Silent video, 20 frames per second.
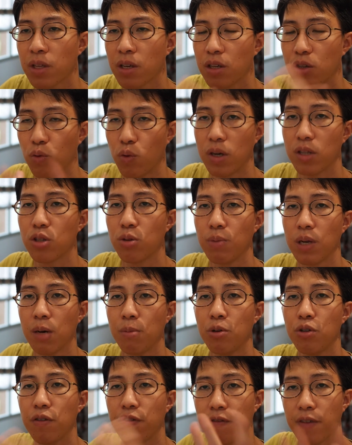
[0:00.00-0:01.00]
You want to be
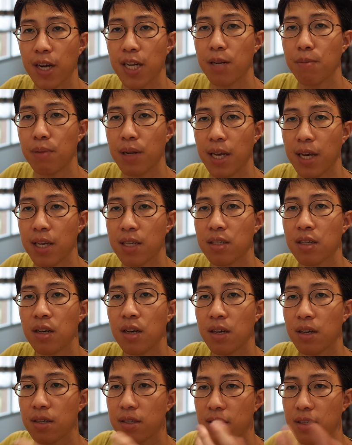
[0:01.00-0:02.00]
able to find the place,
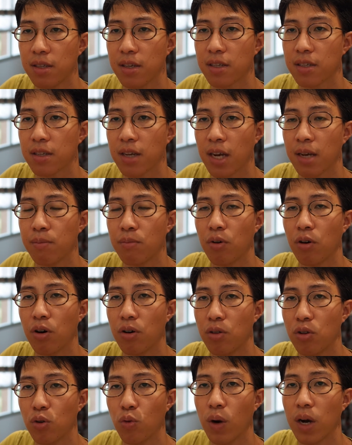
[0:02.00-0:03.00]
see the
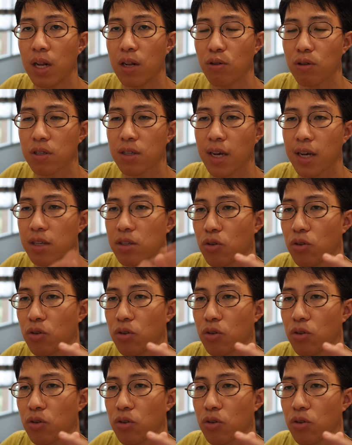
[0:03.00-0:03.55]
signboard, know what it looks like.